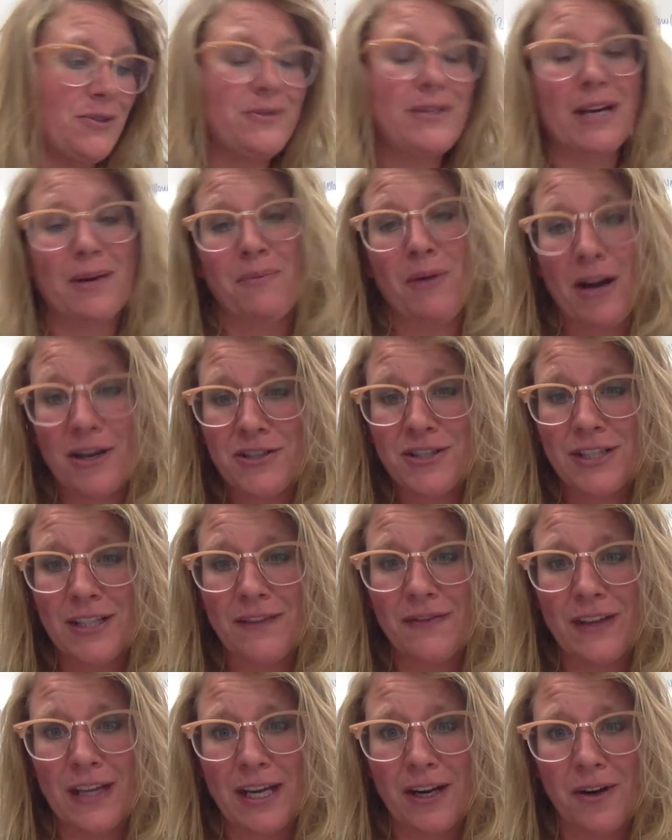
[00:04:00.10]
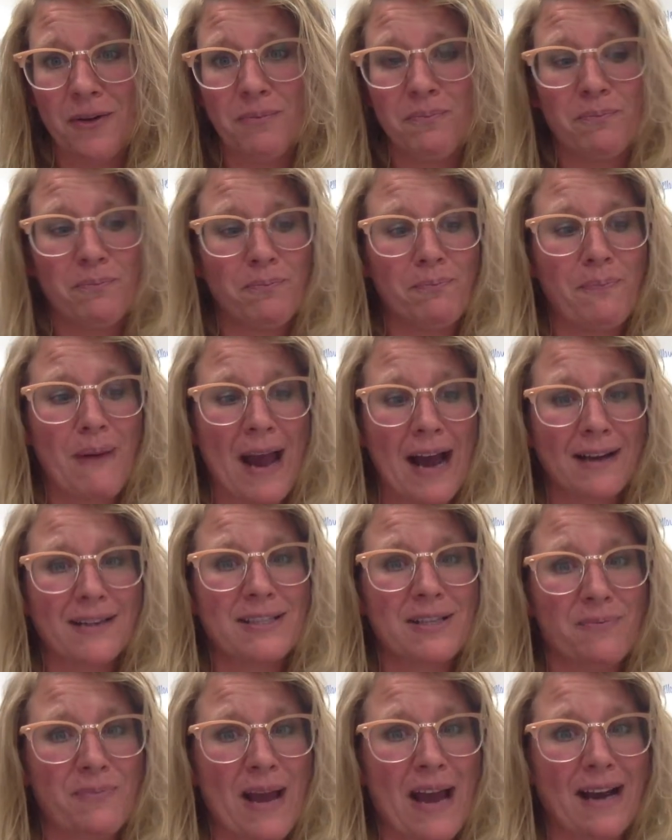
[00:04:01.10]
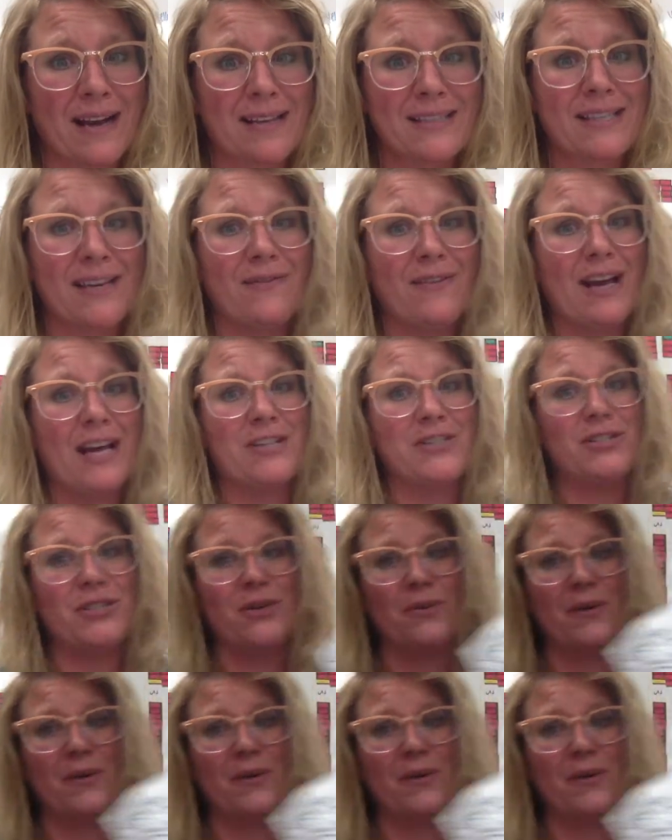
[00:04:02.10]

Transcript: Tech Project of the Year back to back because I've got two